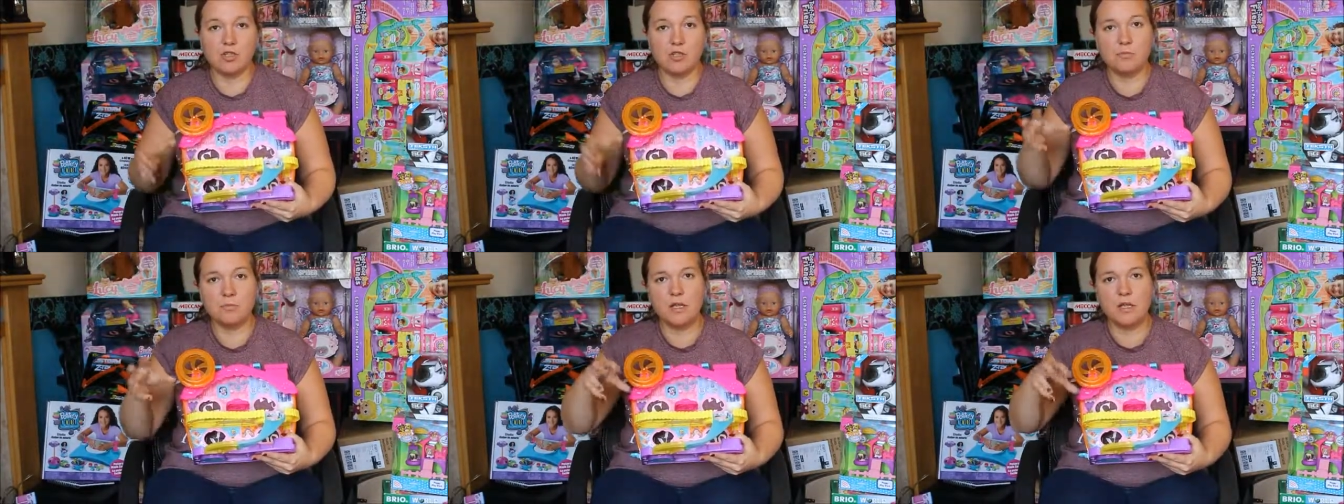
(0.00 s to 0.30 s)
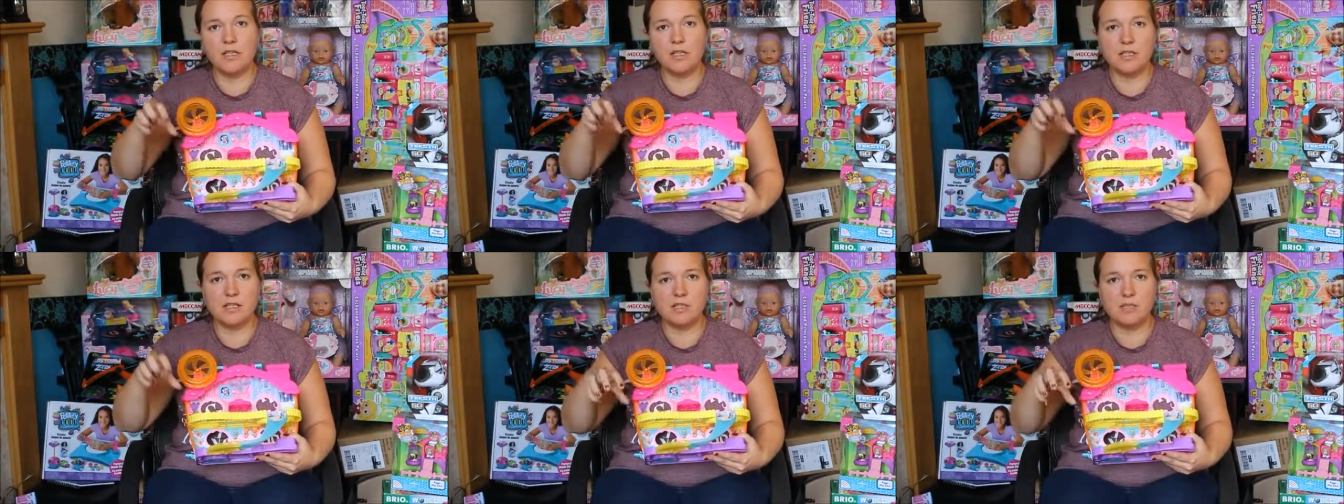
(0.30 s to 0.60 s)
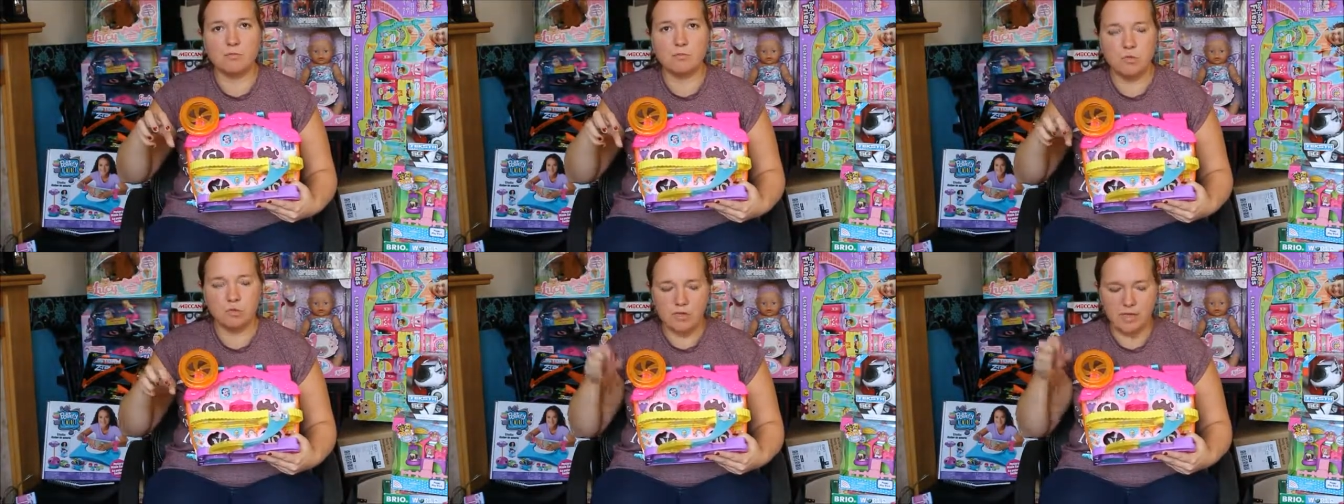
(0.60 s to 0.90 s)
to buy the
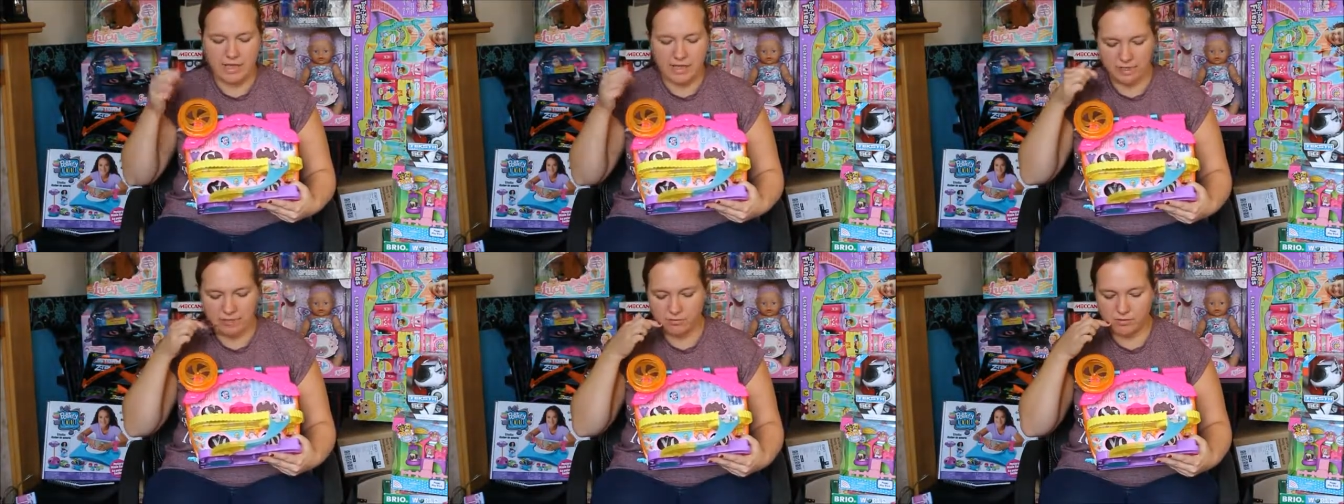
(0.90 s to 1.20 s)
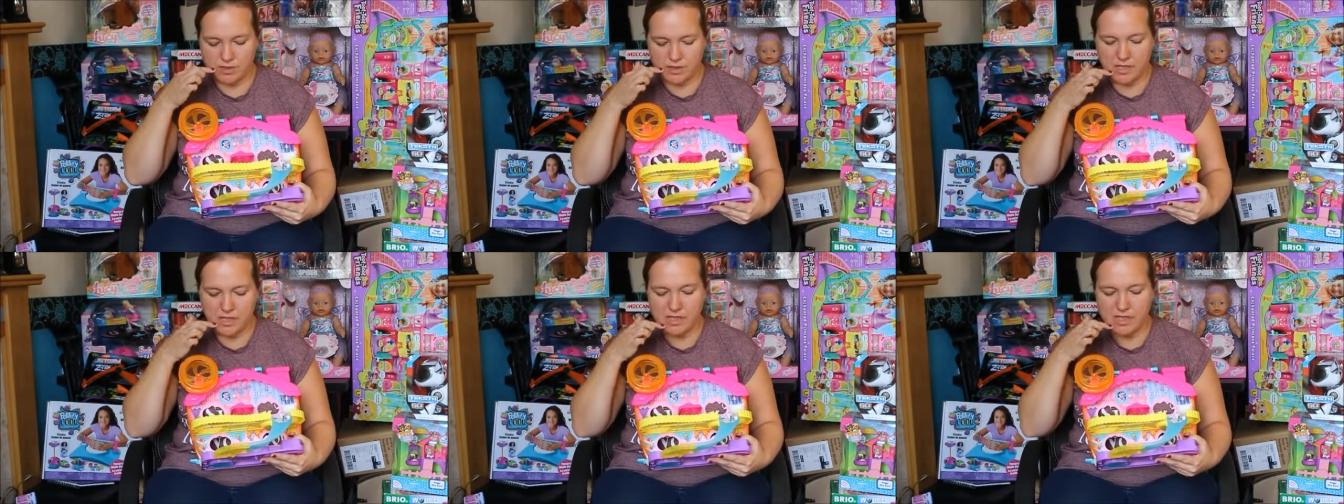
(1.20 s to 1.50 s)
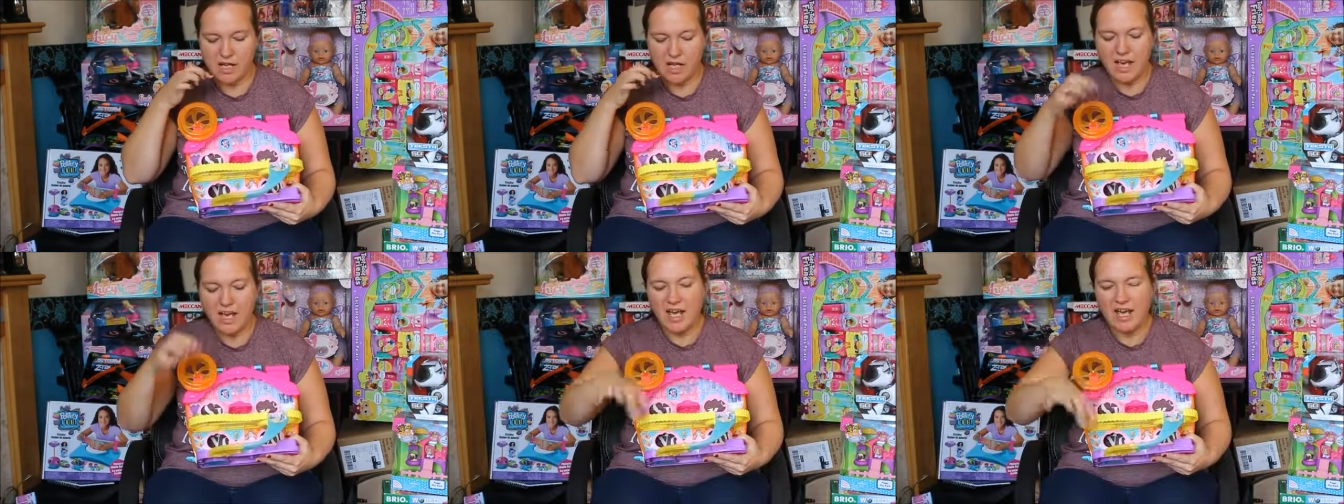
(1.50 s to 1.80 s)
smaller houses
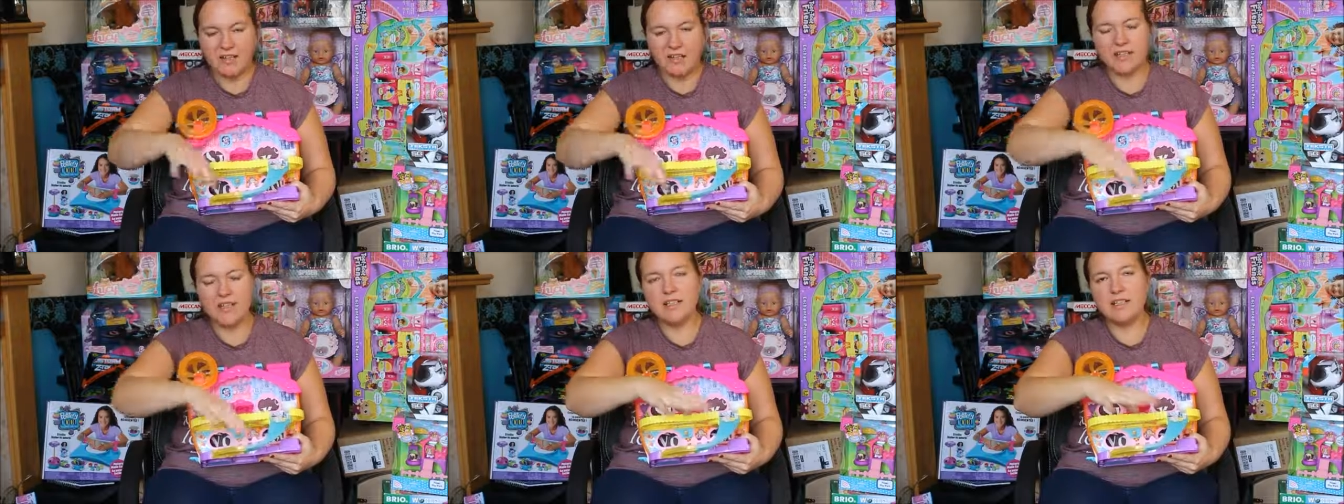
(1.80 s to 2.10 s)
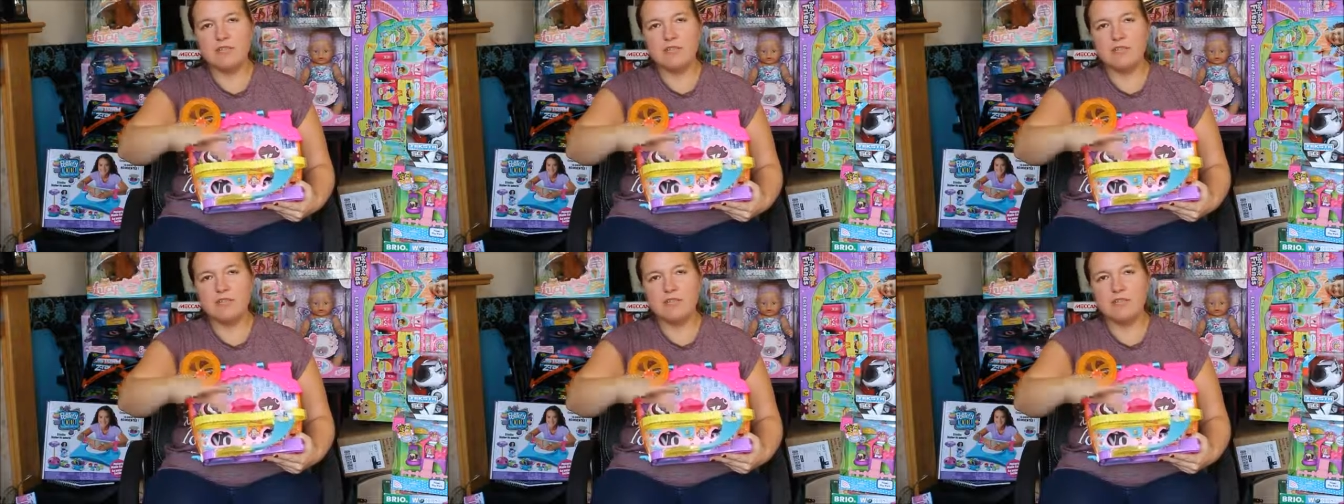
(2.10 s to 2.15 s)
and they